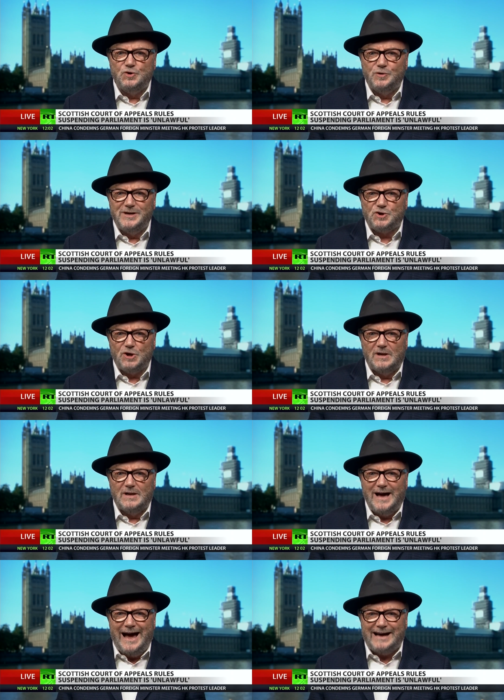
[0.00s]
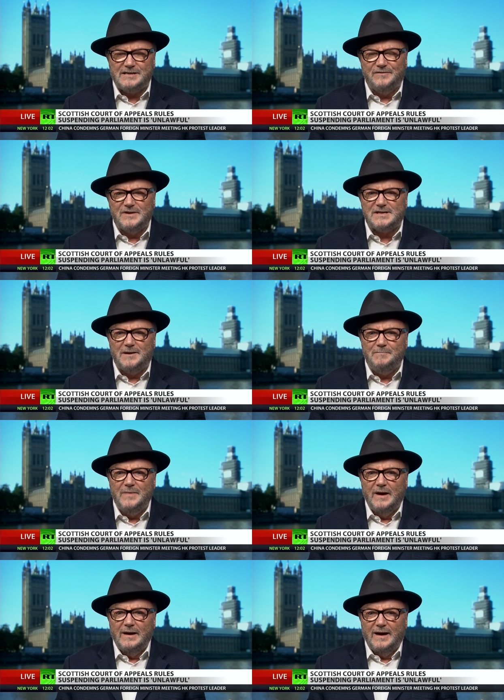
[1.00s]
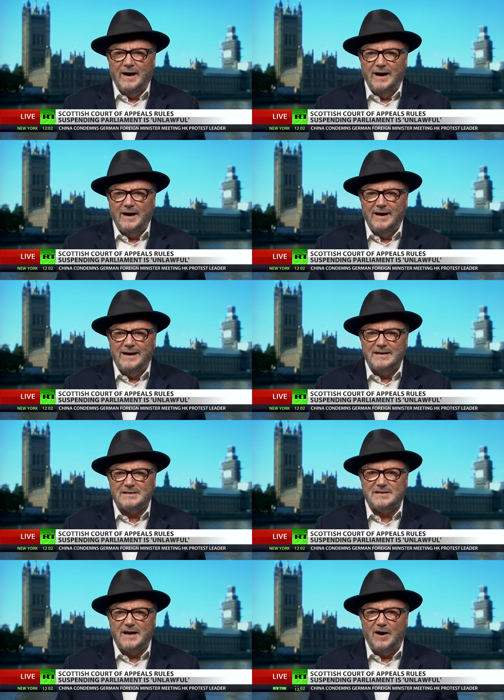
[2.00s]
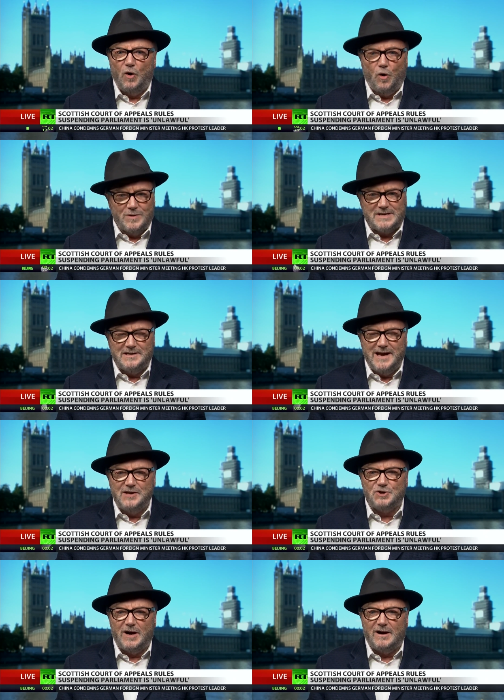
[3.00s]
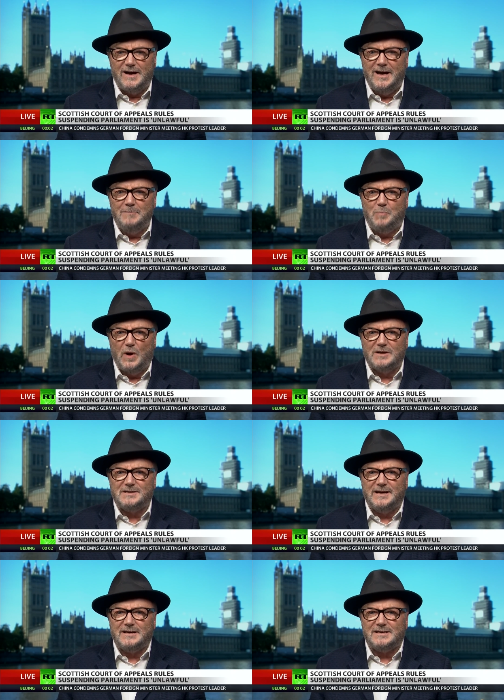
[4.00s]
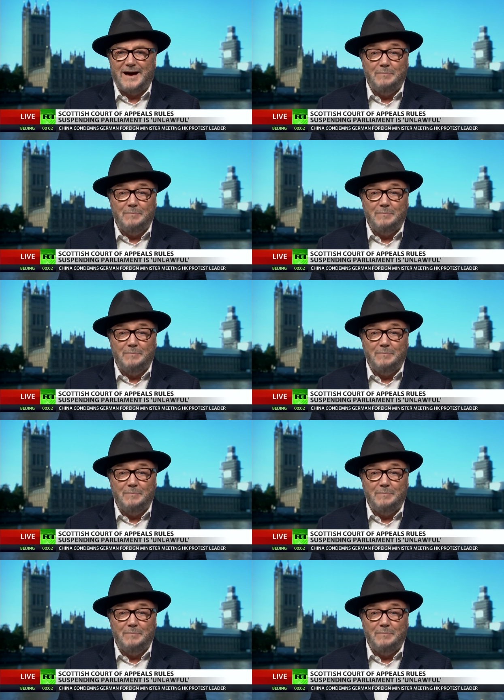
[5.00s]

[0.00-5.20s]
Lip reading: Judicial activism is always a danger in politics.